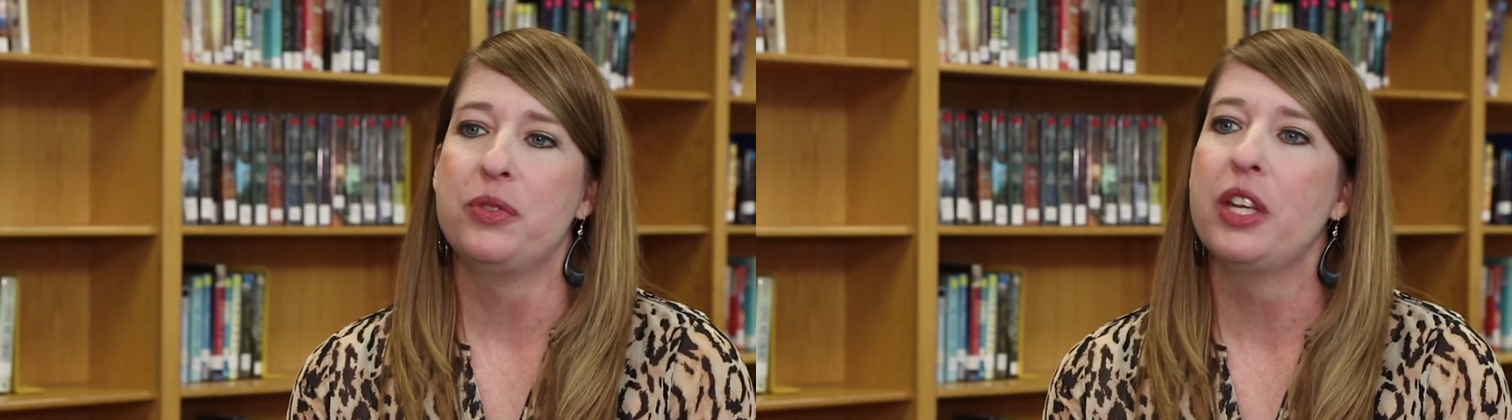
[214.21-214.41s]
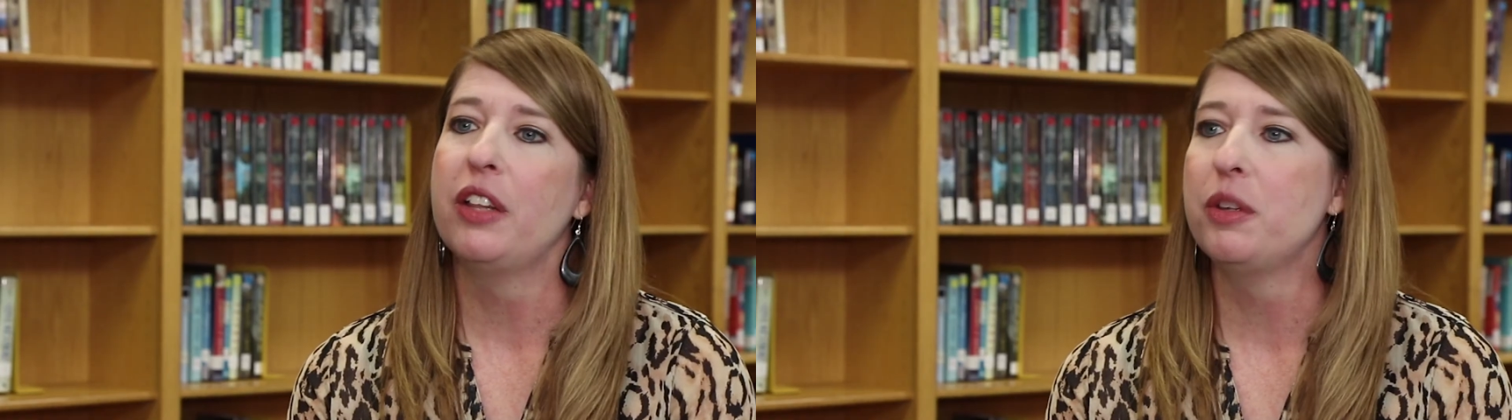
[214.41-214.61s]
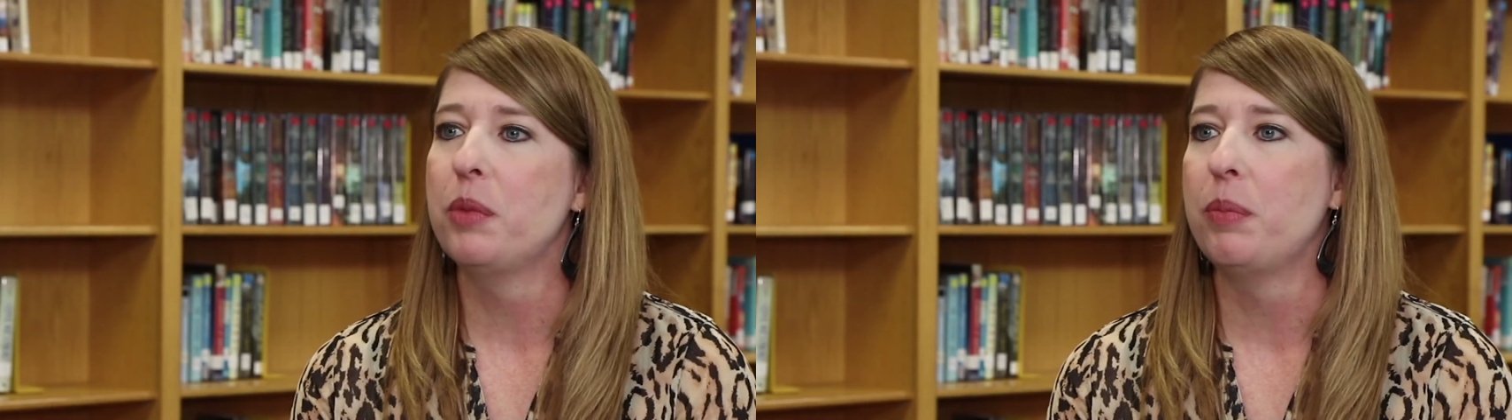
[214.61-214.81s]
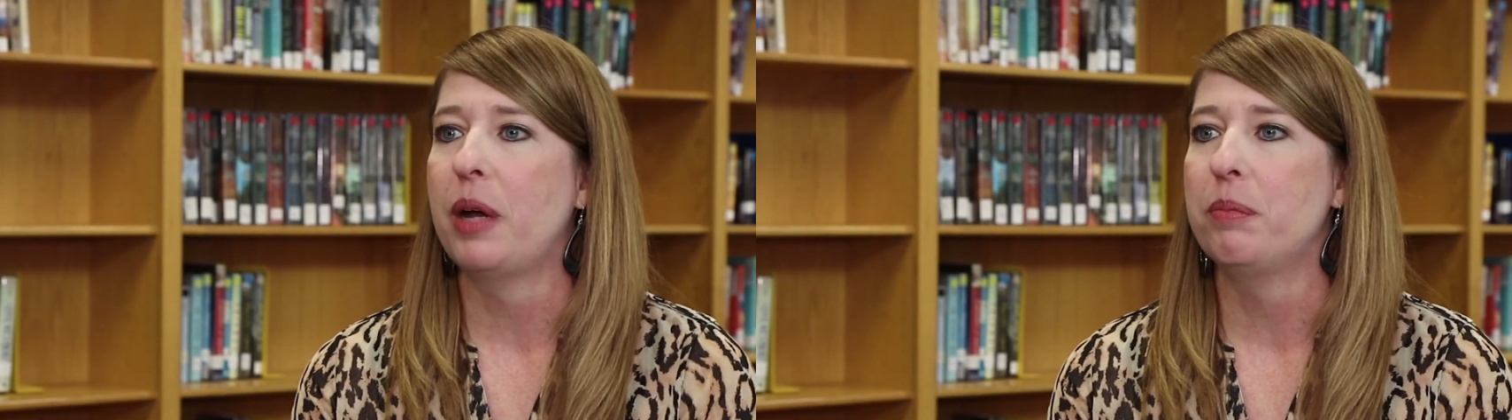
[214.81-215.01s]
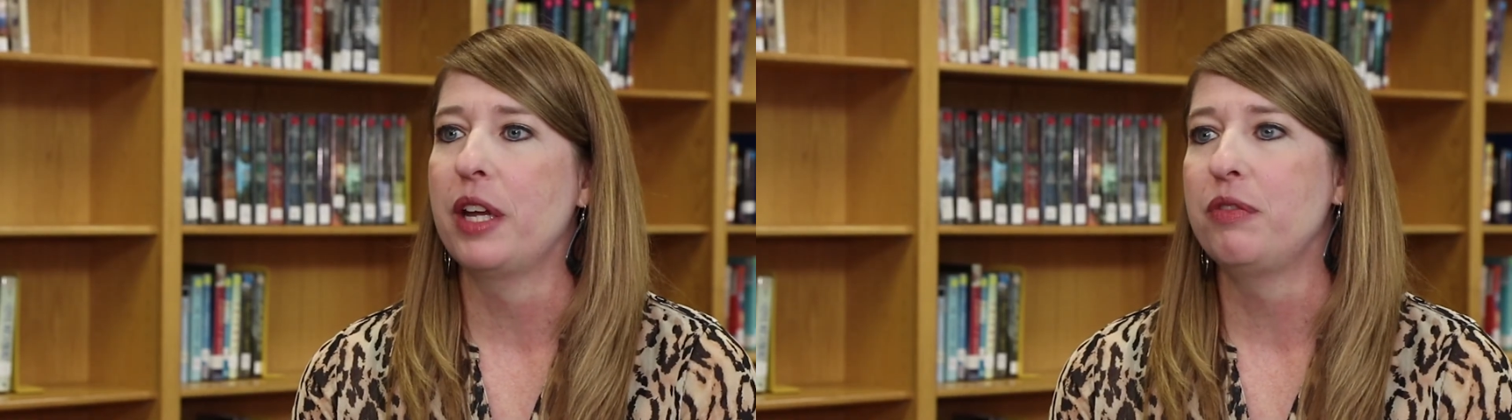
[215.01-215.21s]
tell them
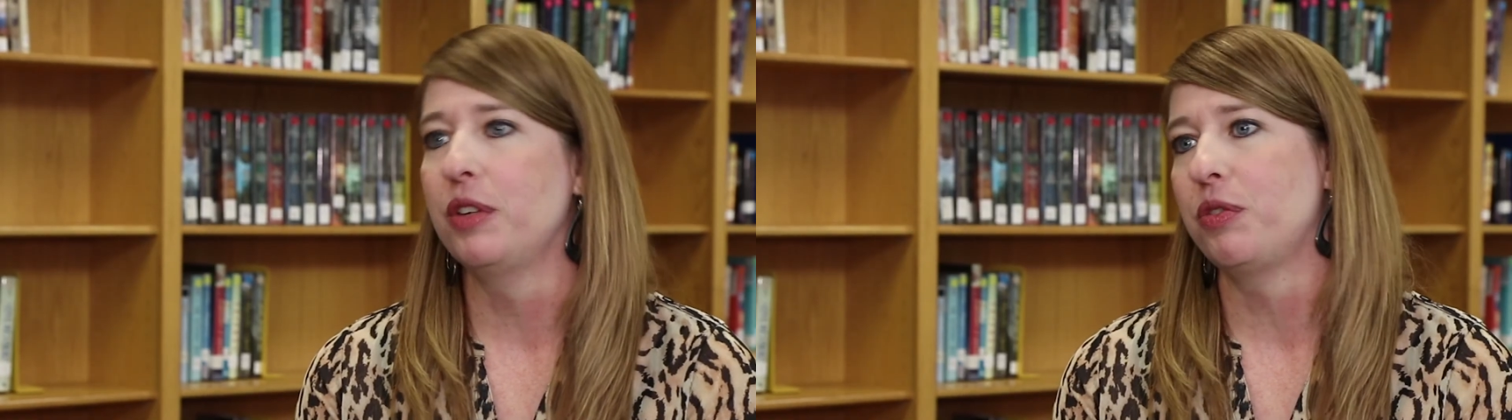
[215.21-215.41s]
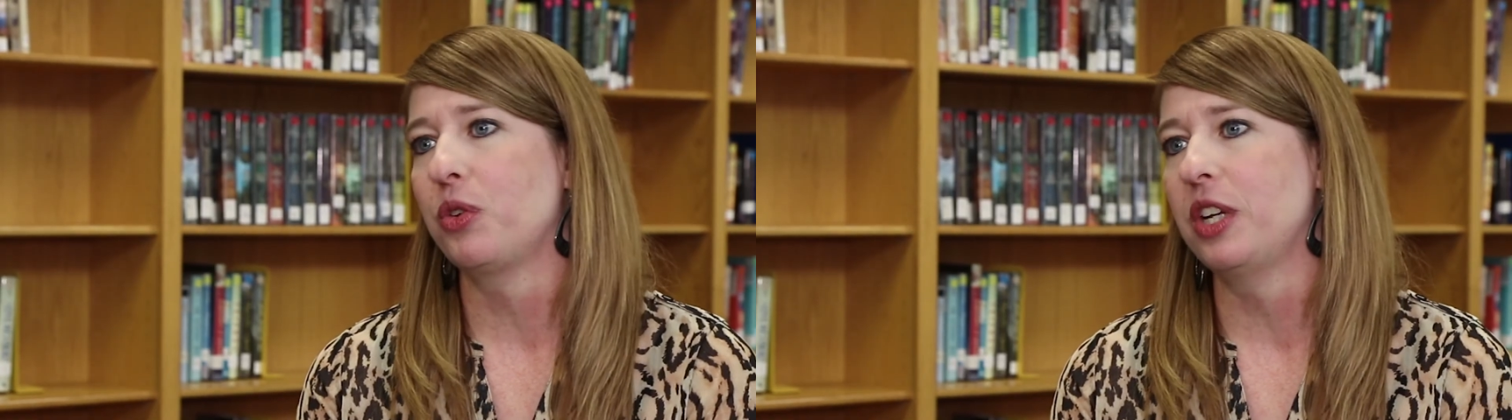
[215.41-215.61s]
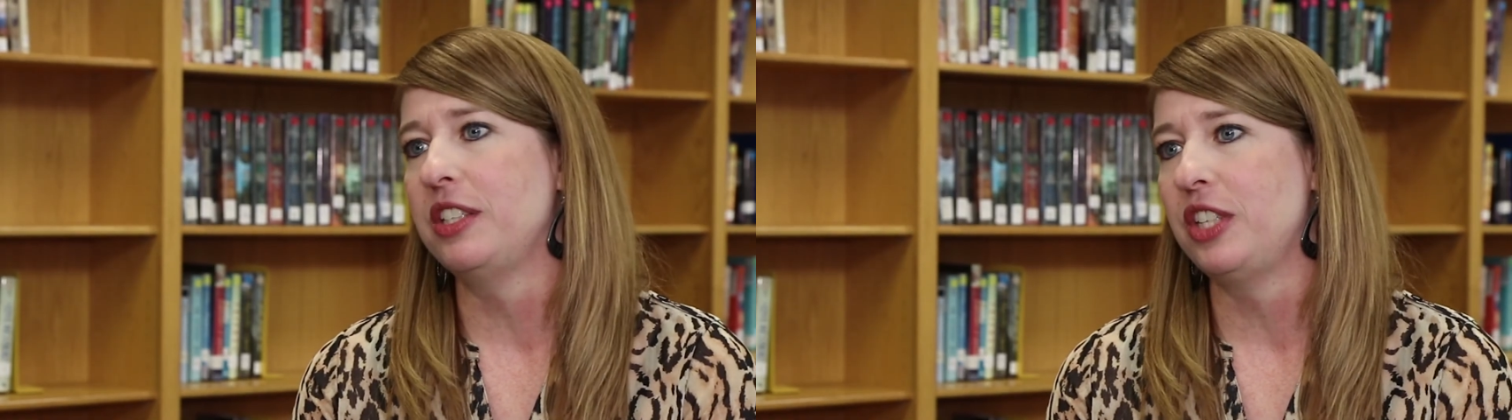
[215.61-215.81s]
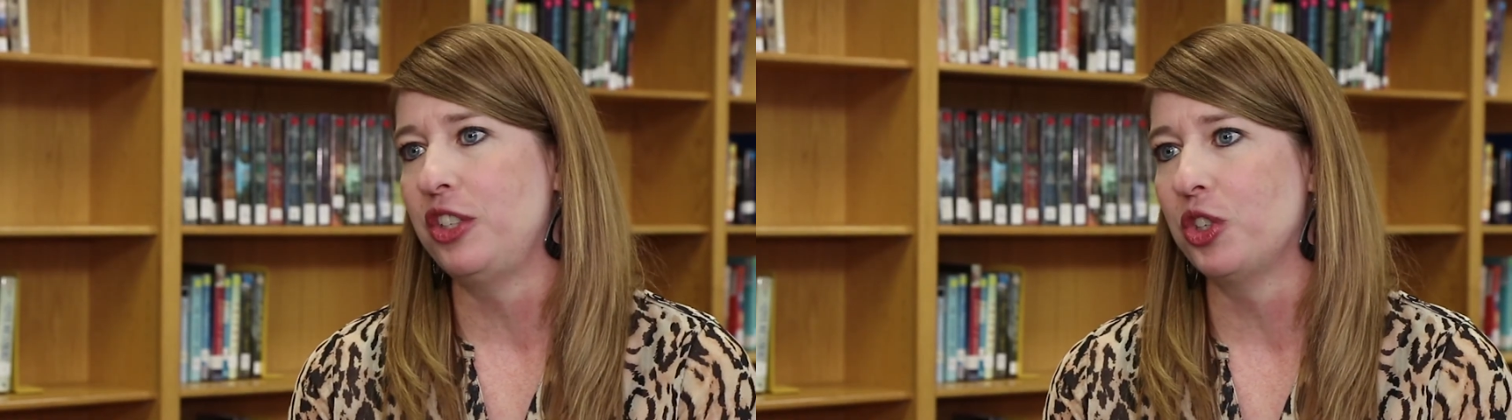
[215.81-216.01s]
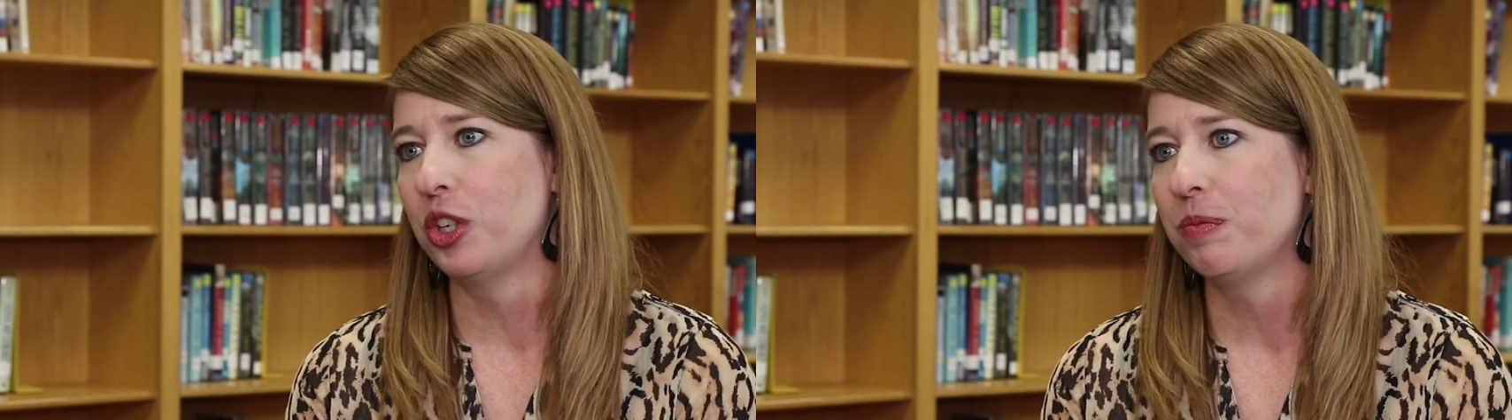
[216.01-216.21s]
about my fifth grade
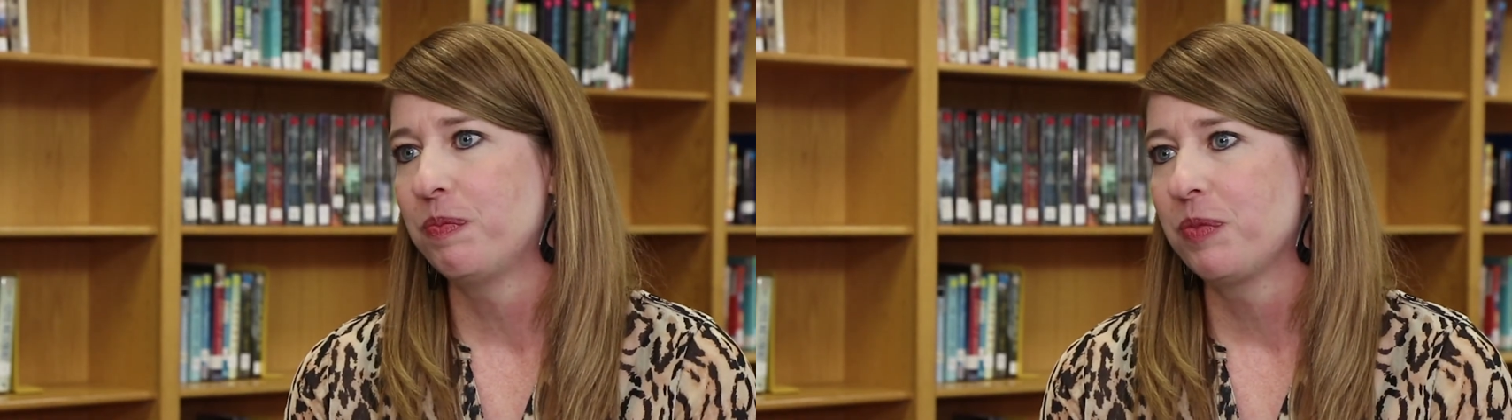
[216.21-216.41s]
teacher